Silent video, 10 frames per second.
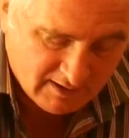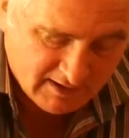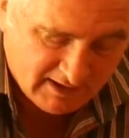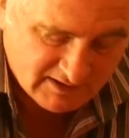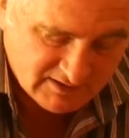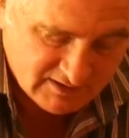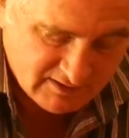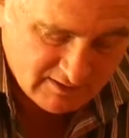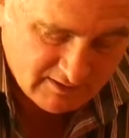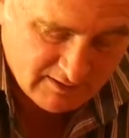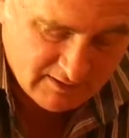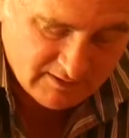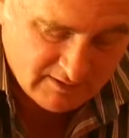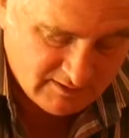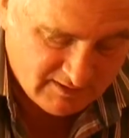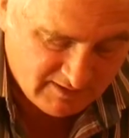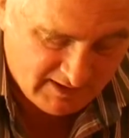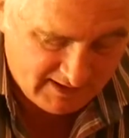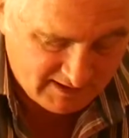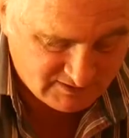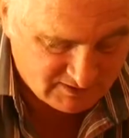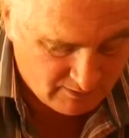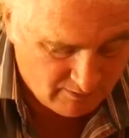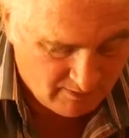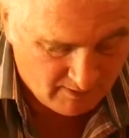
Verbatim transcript: connects to there so